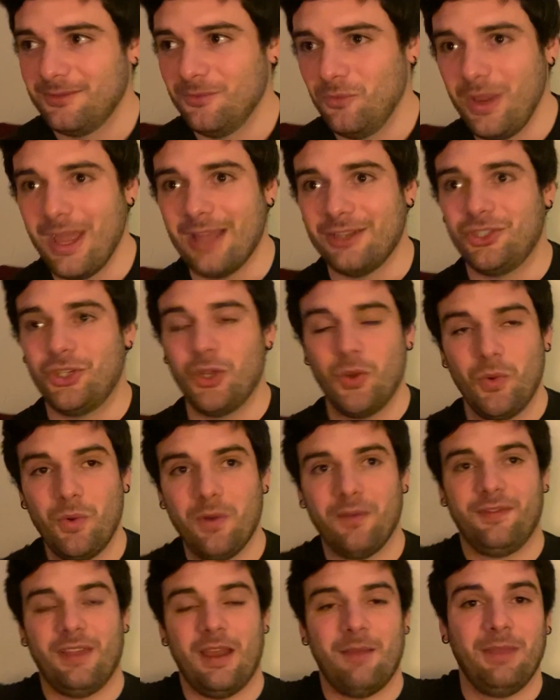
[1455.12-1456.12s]
We had two
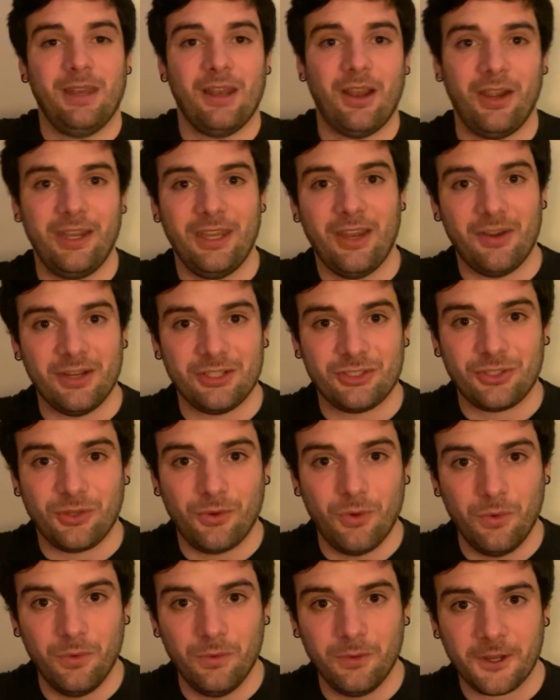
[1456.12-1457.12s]
of them in our year at
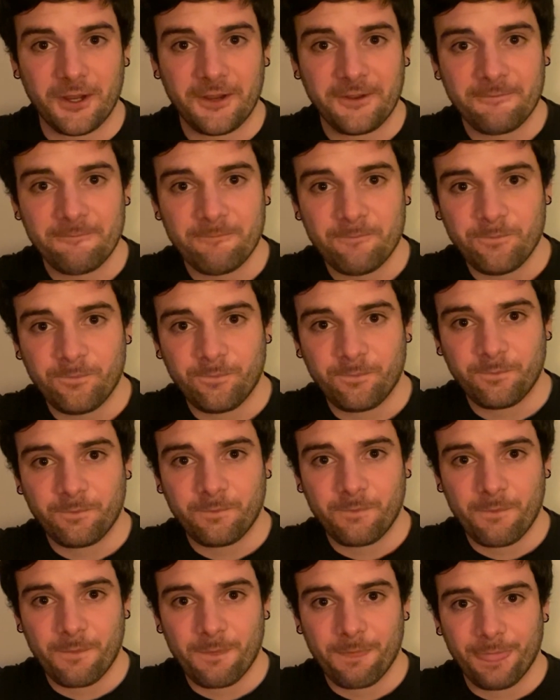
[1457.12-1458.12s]
school.
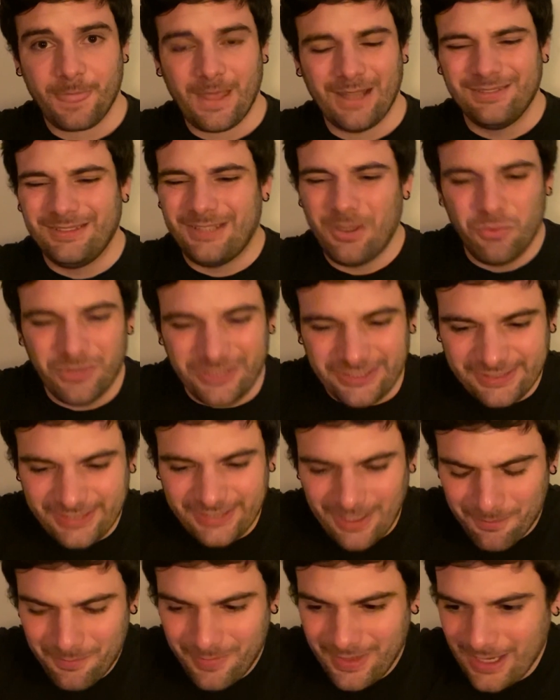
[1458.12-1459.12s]
And there was
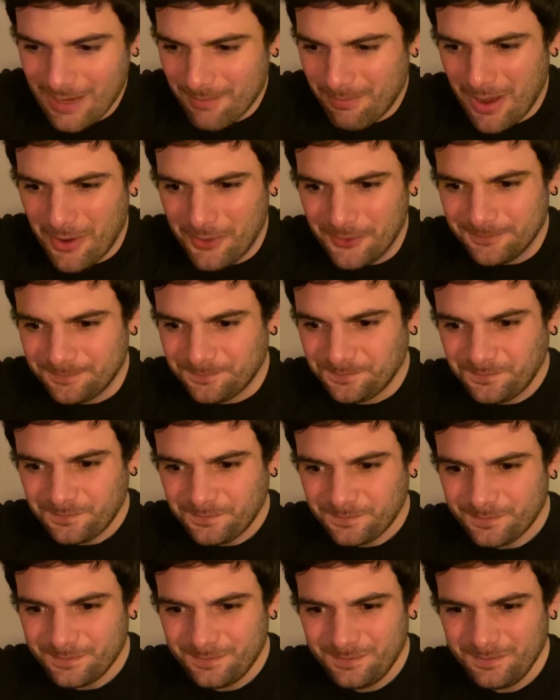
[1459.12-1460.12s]
something about
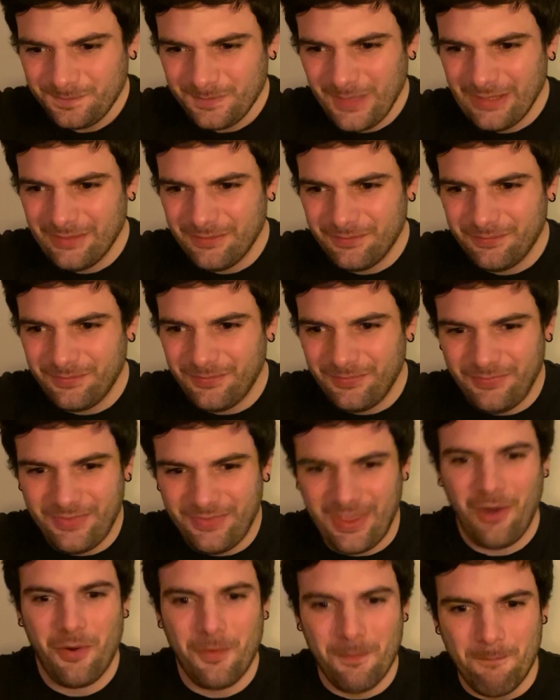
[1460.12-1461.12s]

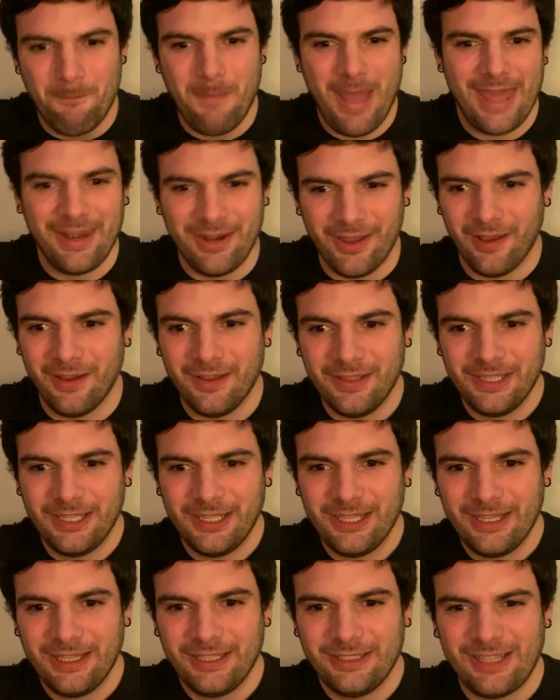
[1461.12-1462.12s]
their manner
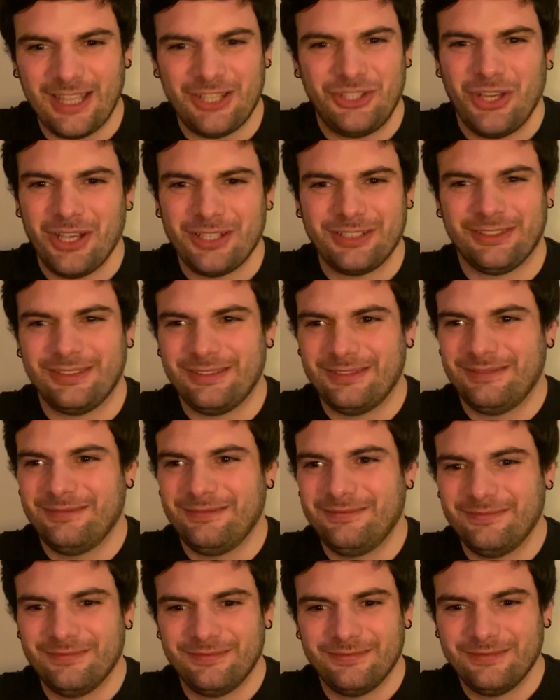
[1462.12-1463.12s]
that just,
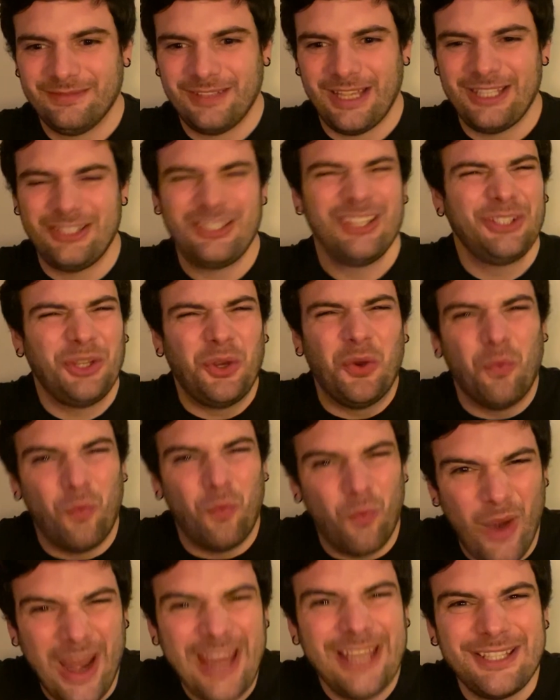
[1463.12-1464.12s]
it just
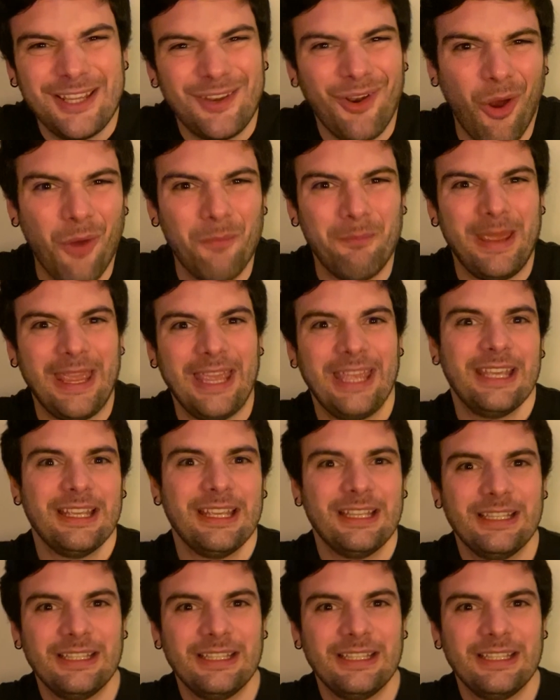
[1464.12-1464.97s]
grated on me.